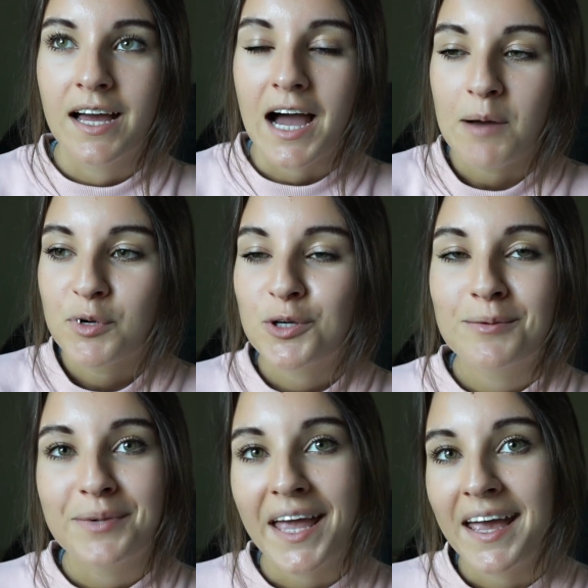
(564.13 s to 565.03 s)
I'm a
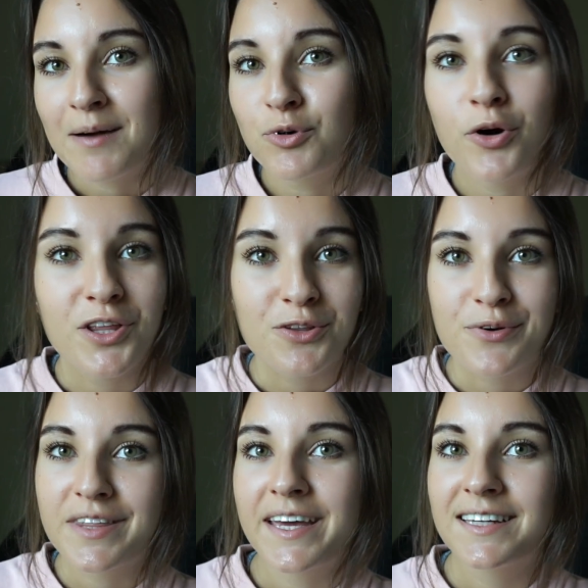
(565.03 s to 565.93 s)
human being, I'm going
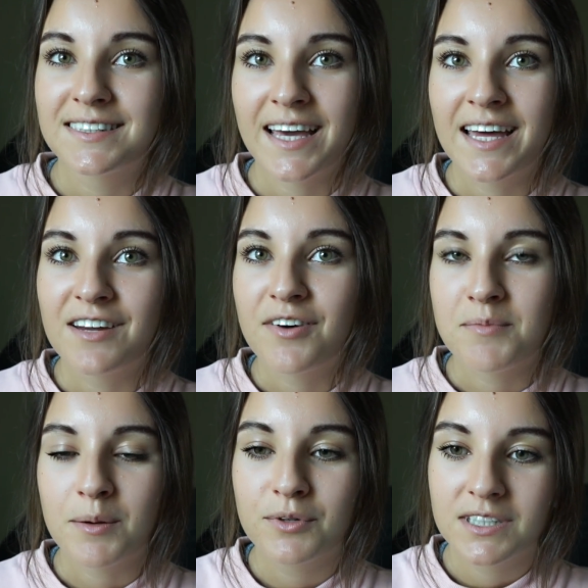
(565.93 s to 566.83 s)
through things, and if
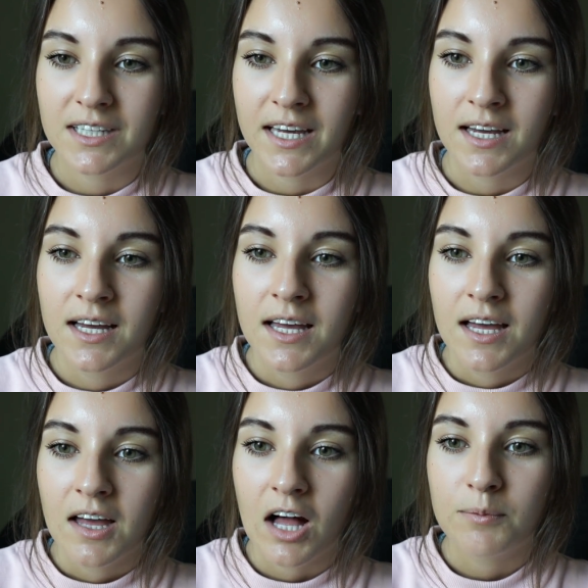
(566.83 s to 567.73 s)
I'm able to like
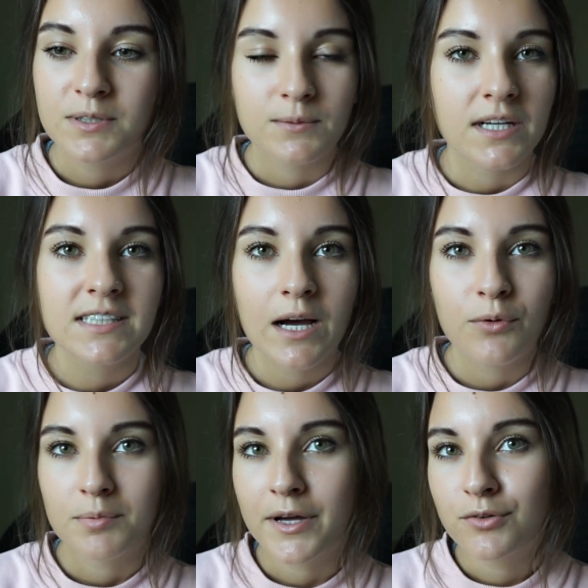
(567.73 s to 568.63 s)
help someone else out
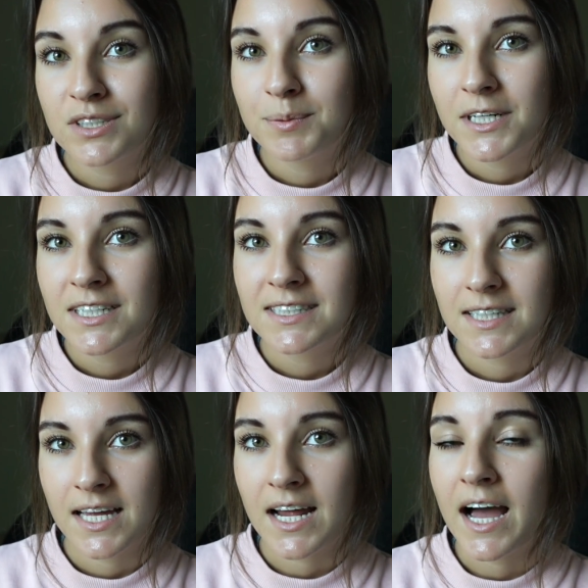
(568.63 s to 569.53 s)
with my own experience,
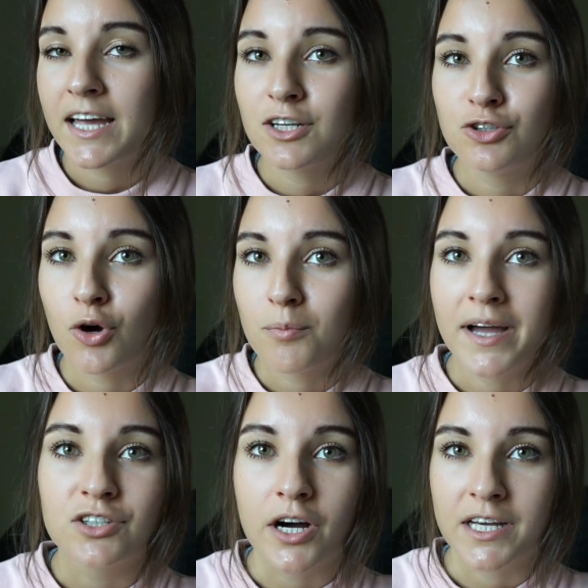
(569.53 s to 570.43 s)
then I don't
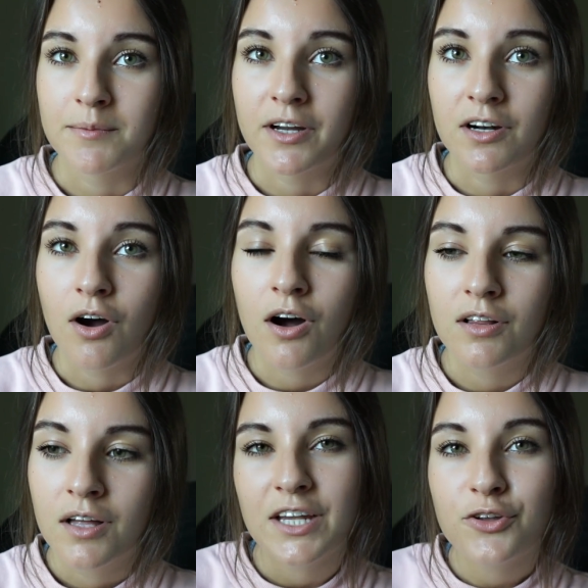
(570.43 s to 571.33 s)
mind talking about it at
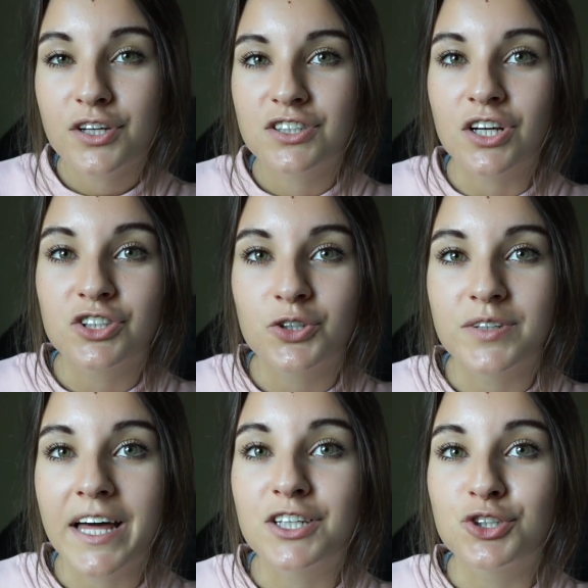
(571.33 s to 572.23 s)
all. I know that it's also
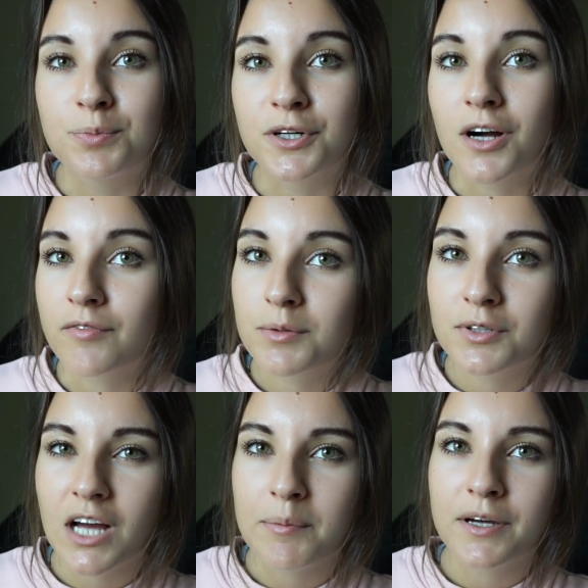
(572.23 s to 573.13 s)
not a super
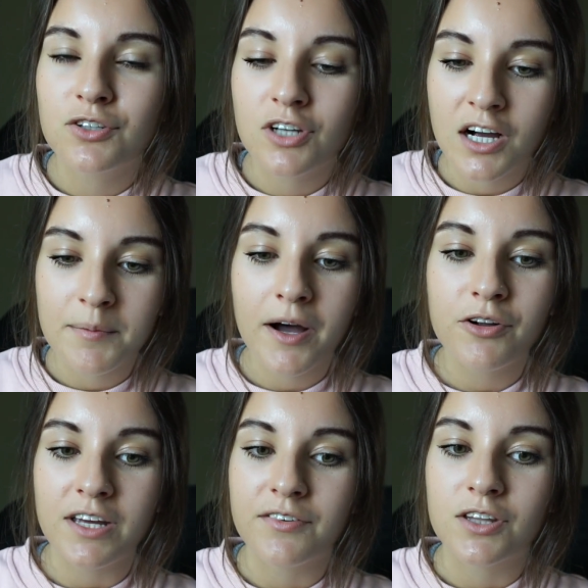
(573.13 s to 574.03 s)
comfortable topic to talk
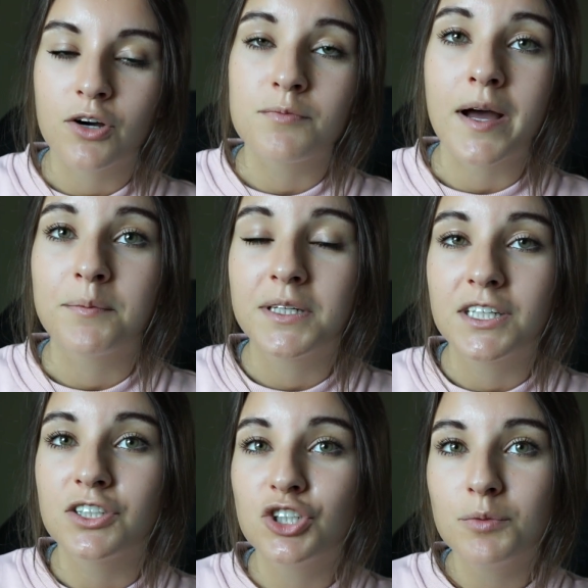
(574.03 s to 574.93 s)
about, even though in my
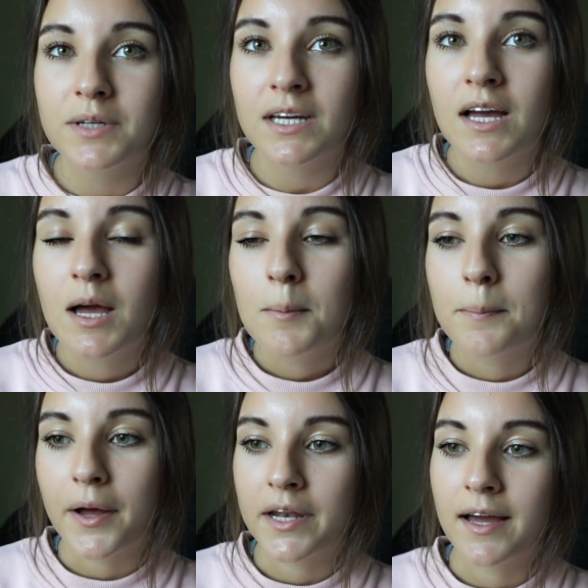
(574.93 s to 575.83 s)
opinion it should be,
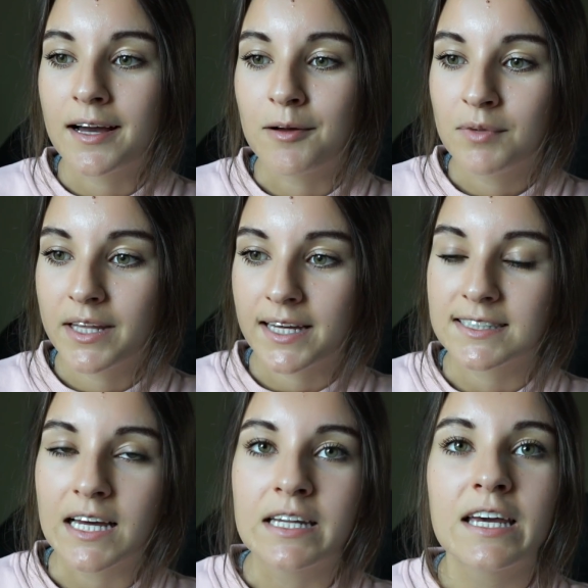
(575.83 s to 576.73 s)
but like I
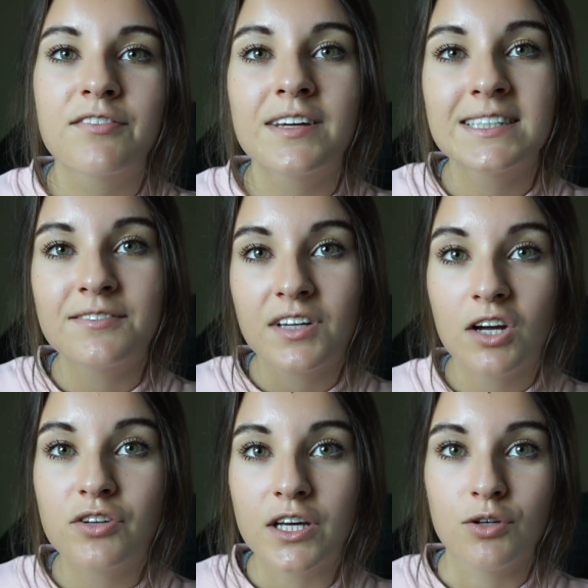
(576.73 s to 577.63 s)
said, if it's a
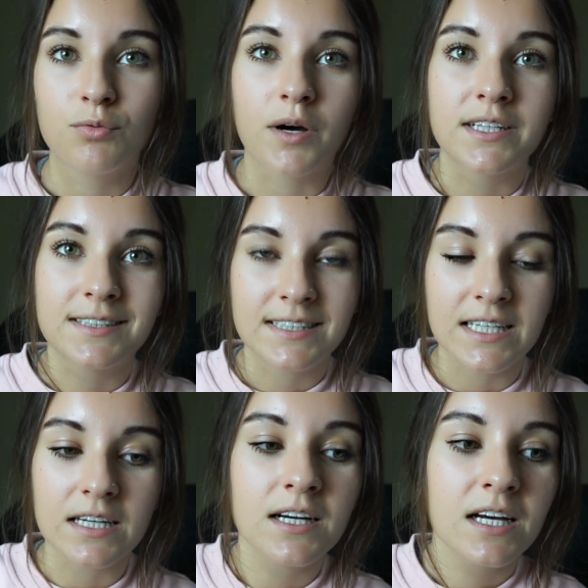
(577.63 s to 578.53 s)
video that you would want to
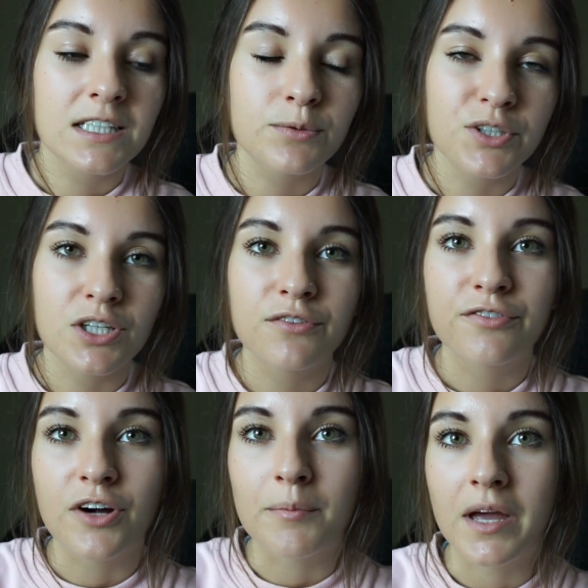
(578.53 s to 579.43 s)
see, switching
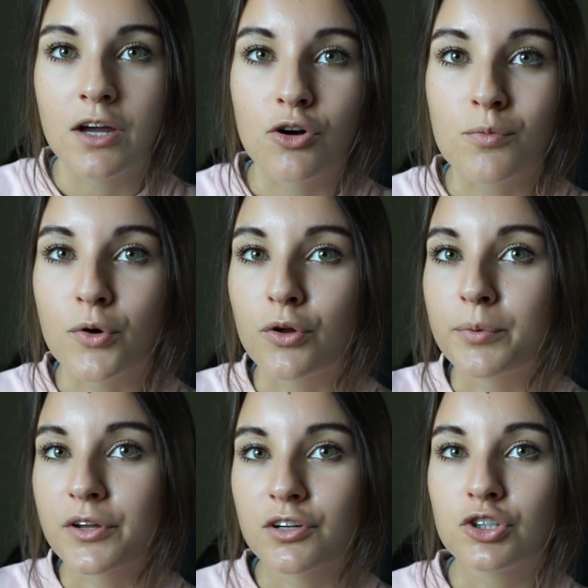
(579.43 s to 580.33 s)
from a hormonal
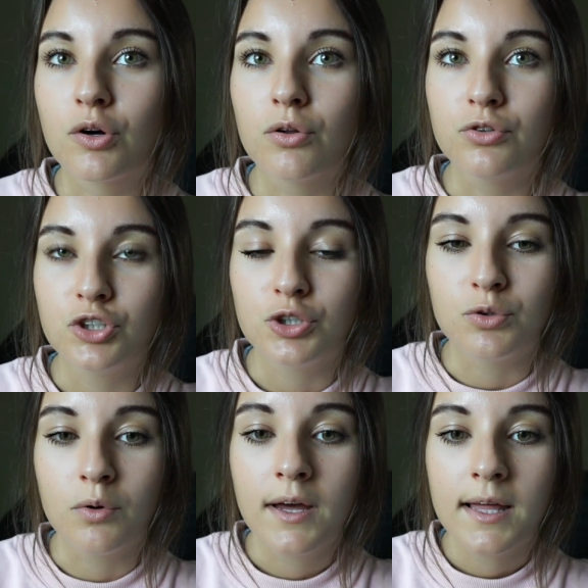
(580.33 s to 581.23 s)
birth control
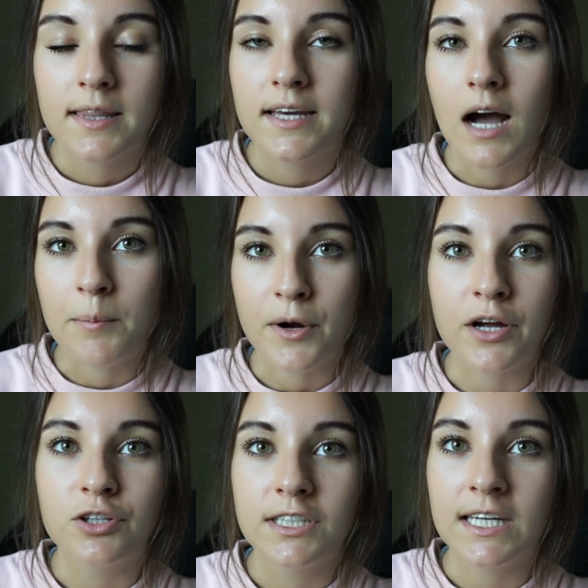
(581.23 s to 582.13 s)
to the copper
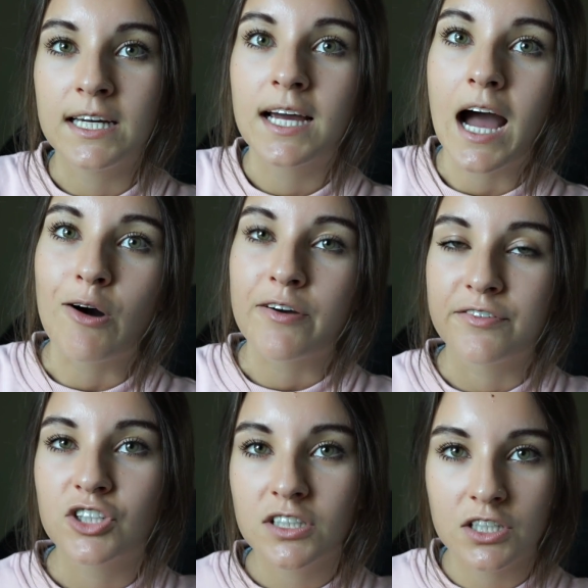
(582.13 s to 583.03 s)
IUD, how
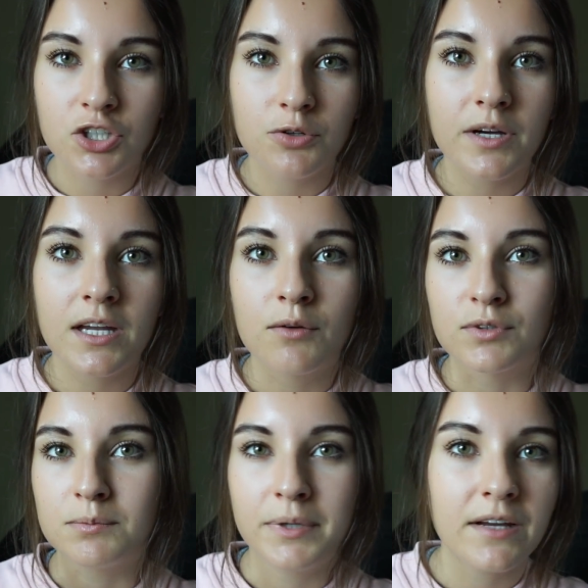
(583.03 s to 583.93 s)
I've adjusted to it,
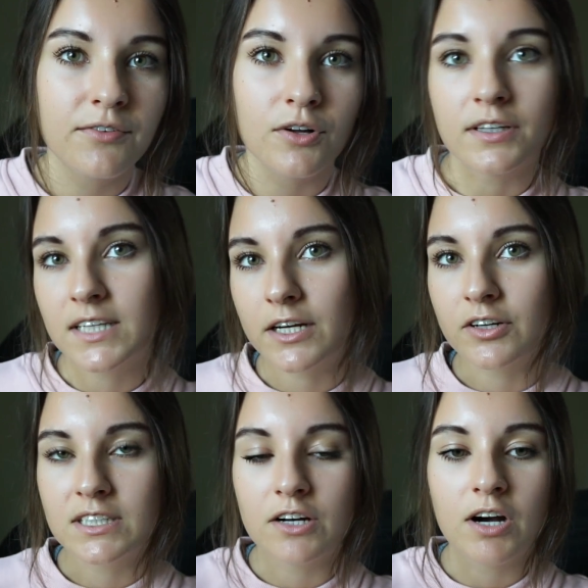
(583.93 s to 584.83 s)
was it painful,
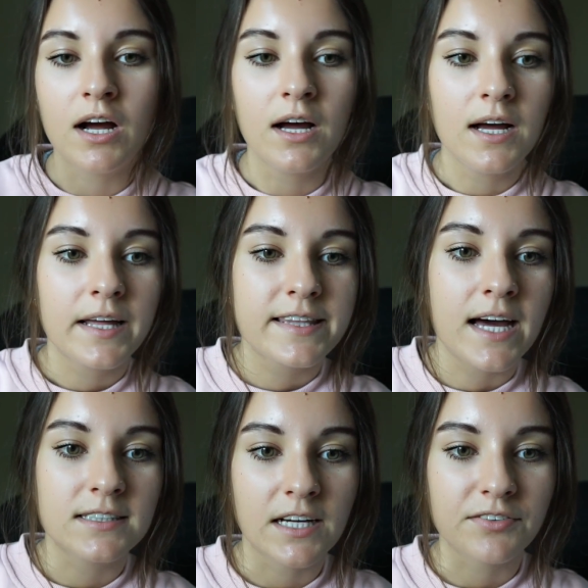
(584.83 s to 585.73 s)
etc.,
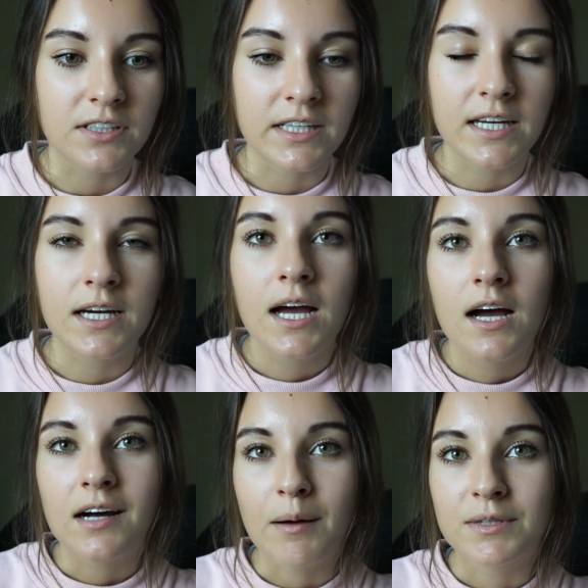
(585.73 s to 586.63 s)
then definitely
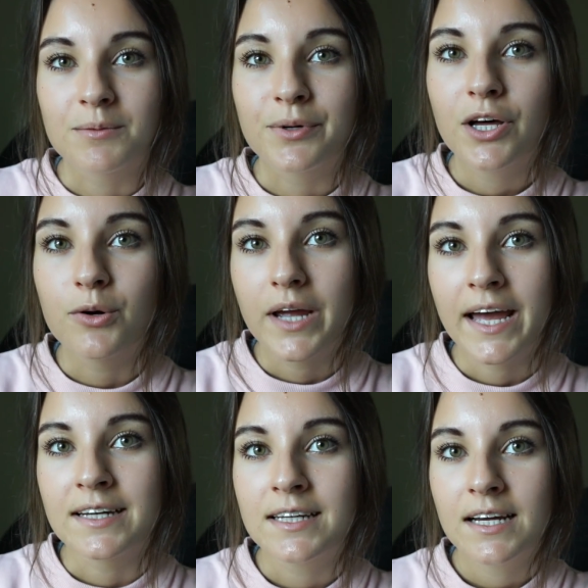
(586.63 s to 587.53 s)
comment down below,
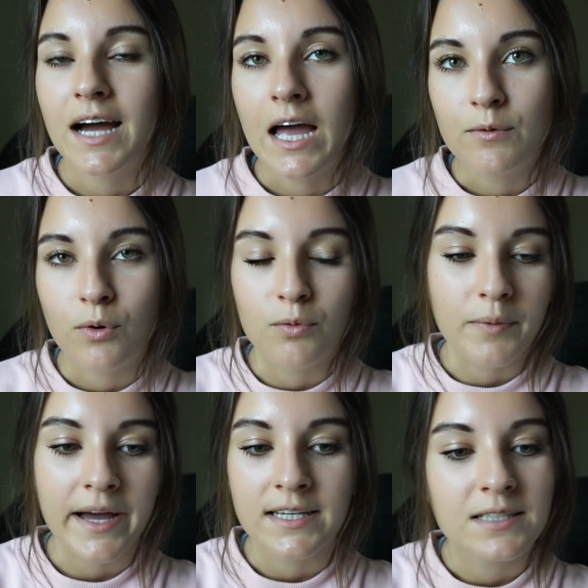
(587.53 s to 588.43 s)
and I won't
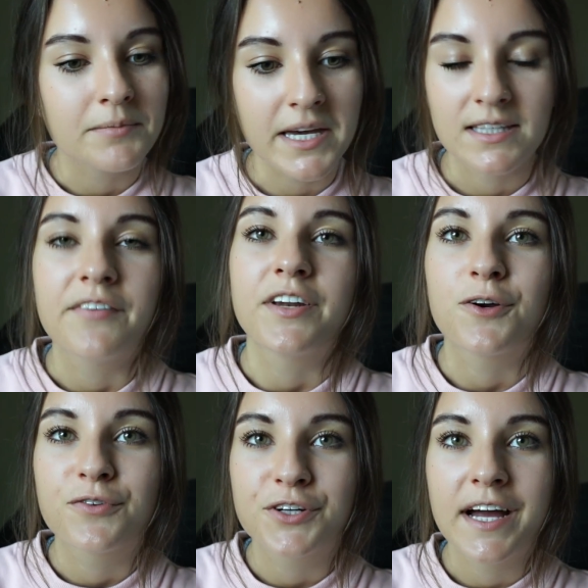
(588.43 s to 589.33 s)
mind making that
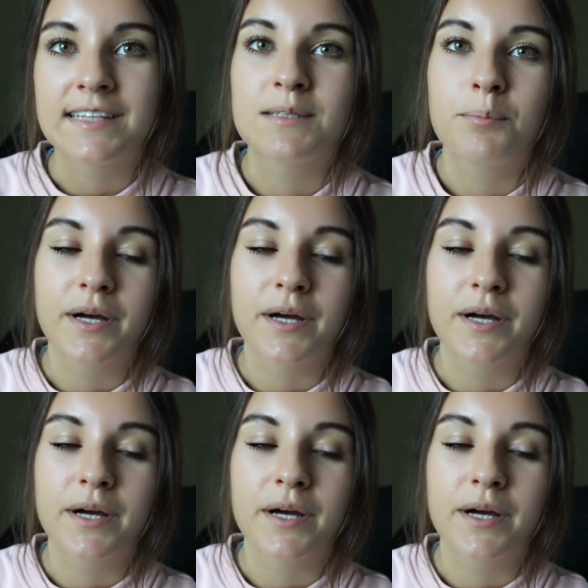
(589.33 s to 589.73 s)
video for you guys.